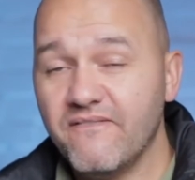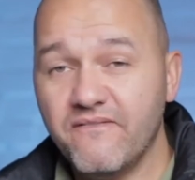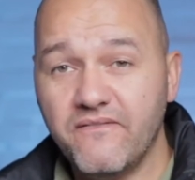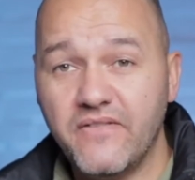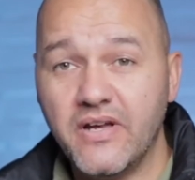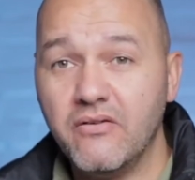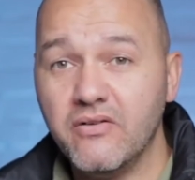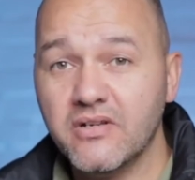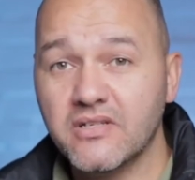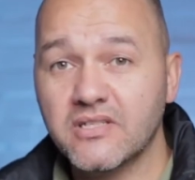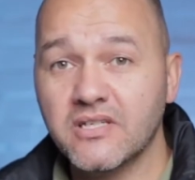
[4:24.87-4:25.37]

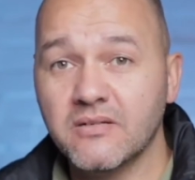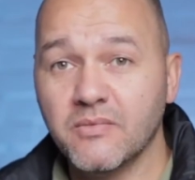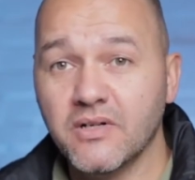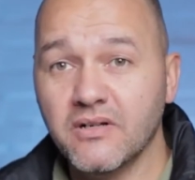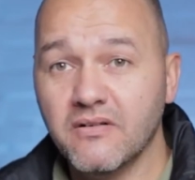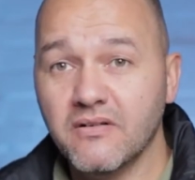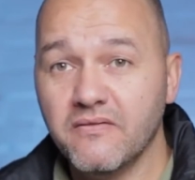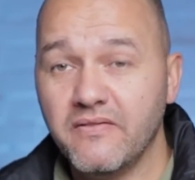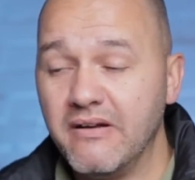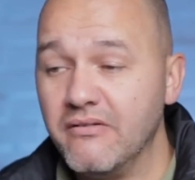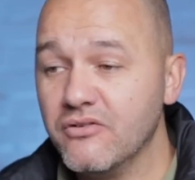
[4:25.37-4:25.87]
Very
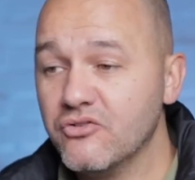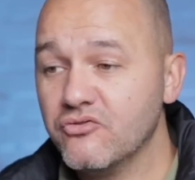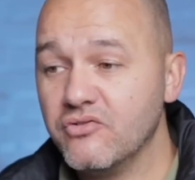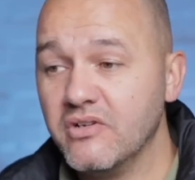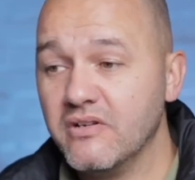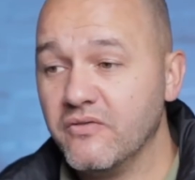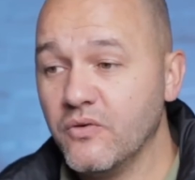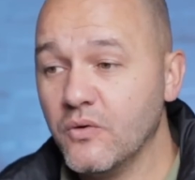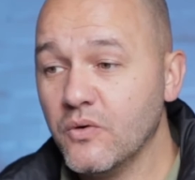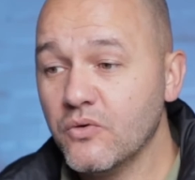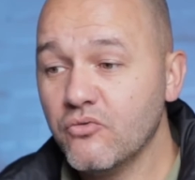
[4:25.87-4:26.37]
simple, very
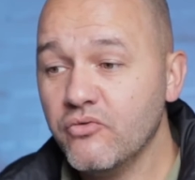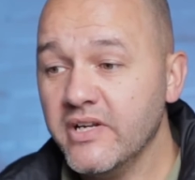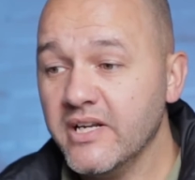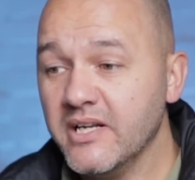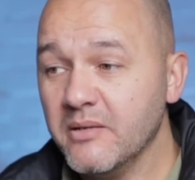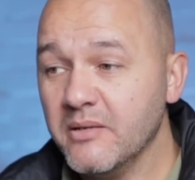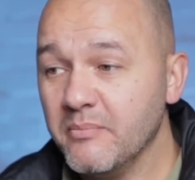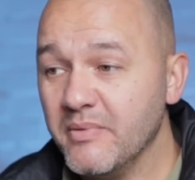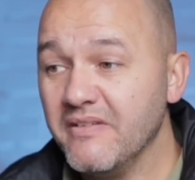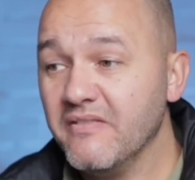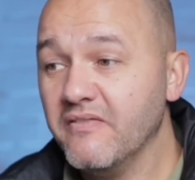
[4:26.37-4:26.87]
straightforward.
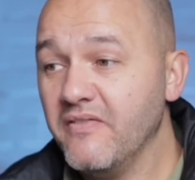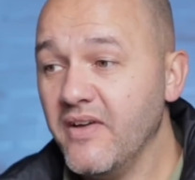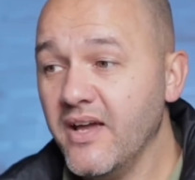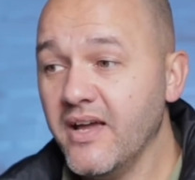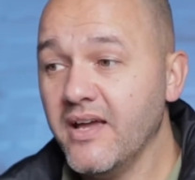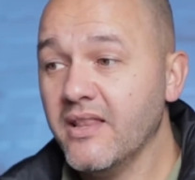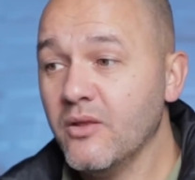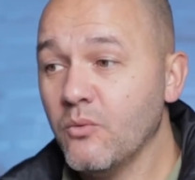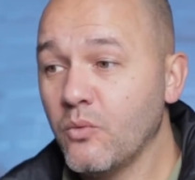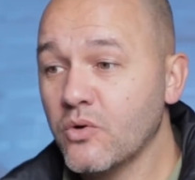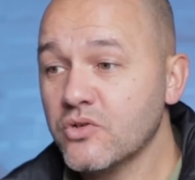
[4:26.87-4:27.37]
Really, to be
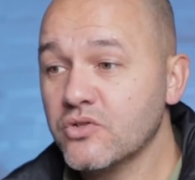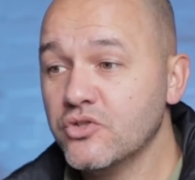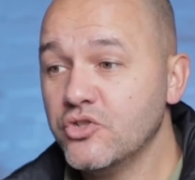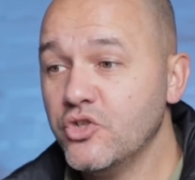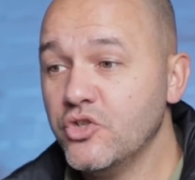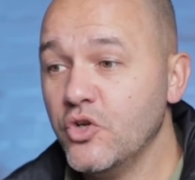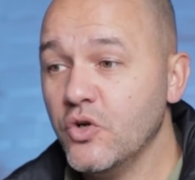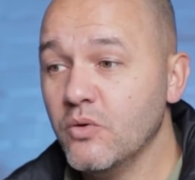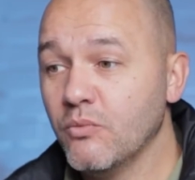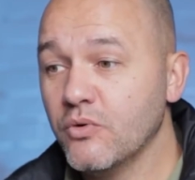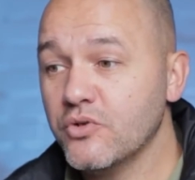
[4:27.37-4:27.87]
fair, there wasn't
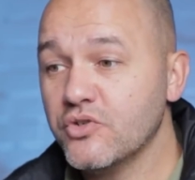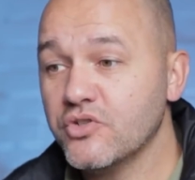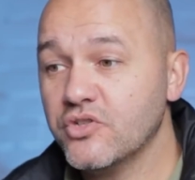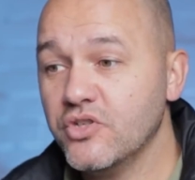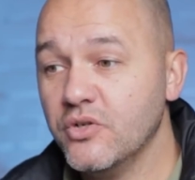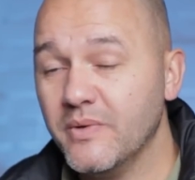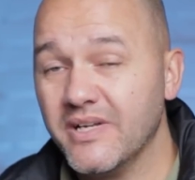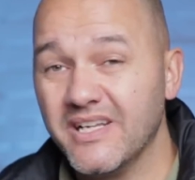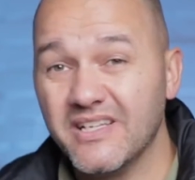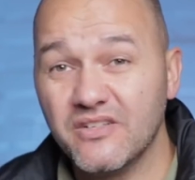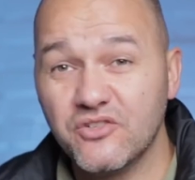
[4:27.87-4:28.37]
too much
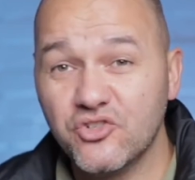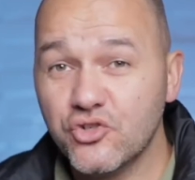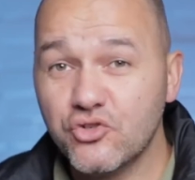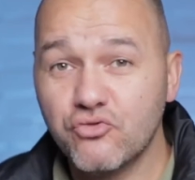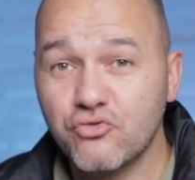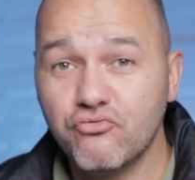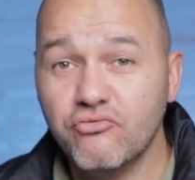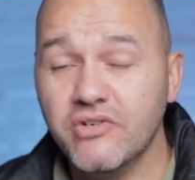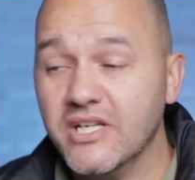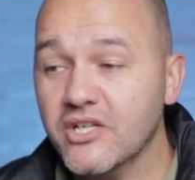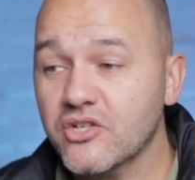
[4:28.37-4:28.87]
to it. It's
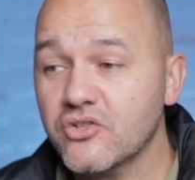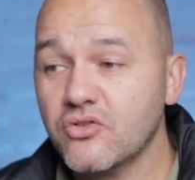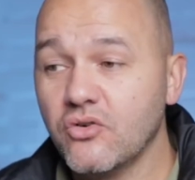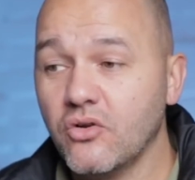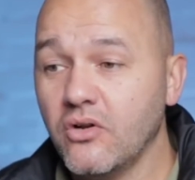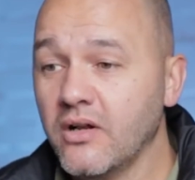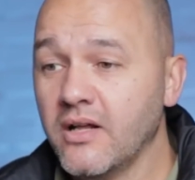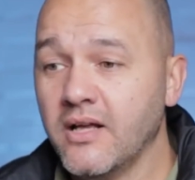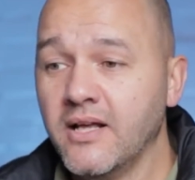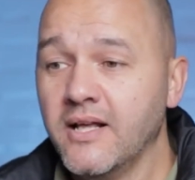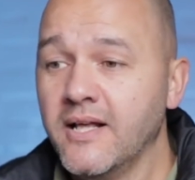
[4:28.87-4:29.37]
just really
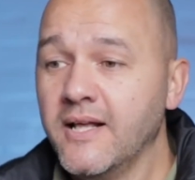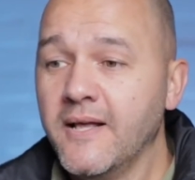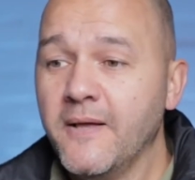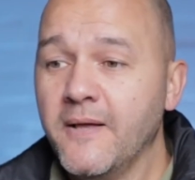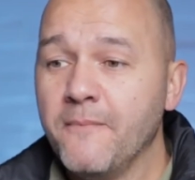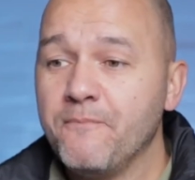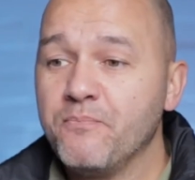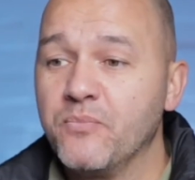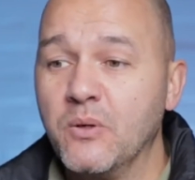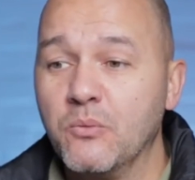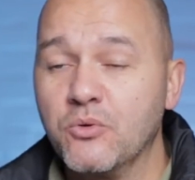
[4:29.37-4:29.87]
subtle.
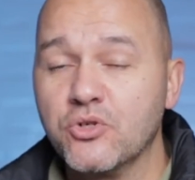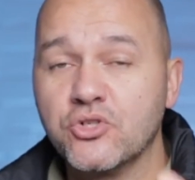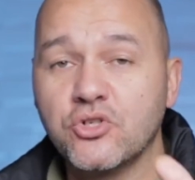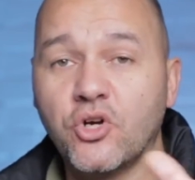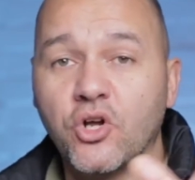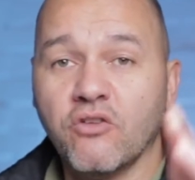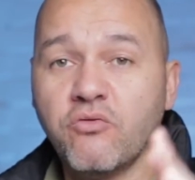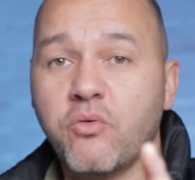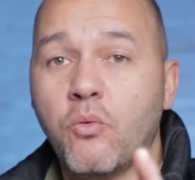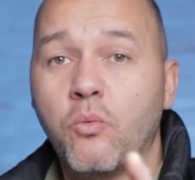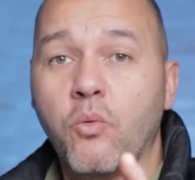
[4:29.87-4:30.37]
Now we'll
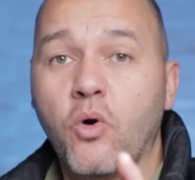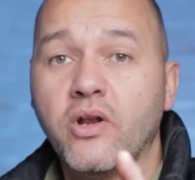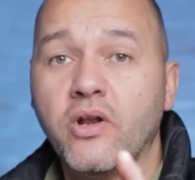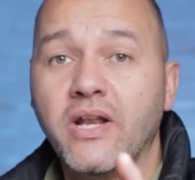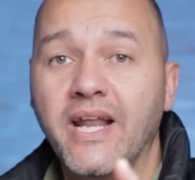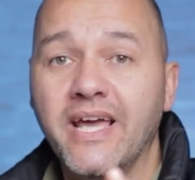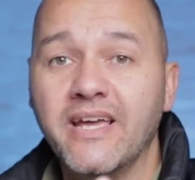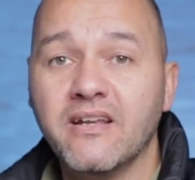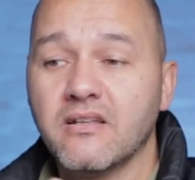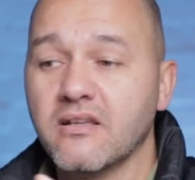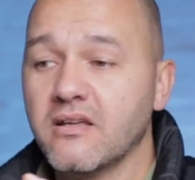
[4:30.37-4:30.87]
start off with one
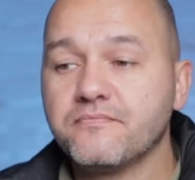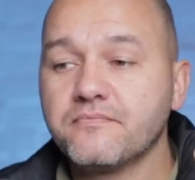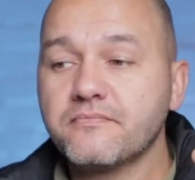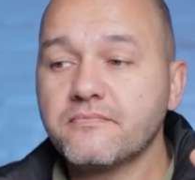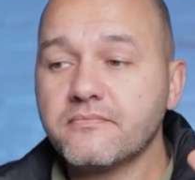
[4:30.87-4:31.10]
light,